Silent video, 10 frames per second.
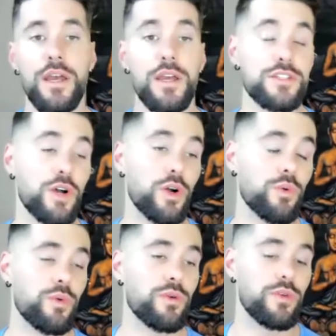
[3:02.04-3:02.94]

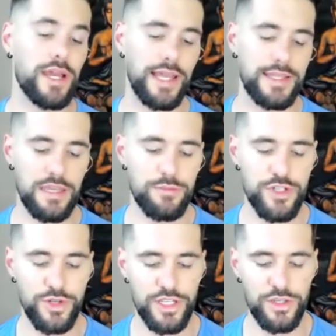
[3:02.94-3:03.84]
So I like the
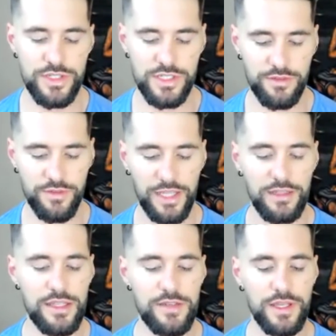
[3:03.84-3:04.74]
imagery it uses of like
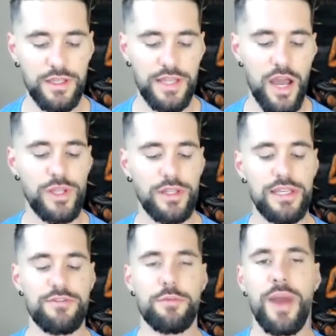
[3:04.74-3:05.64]
leaving, now we
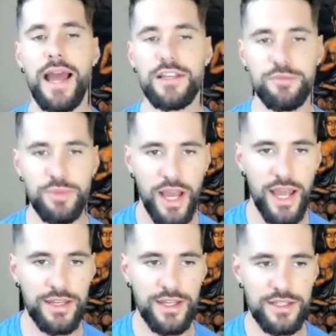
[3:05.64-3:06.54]
leave the past
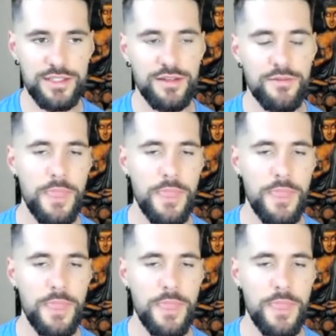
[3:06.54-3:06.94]
behind us.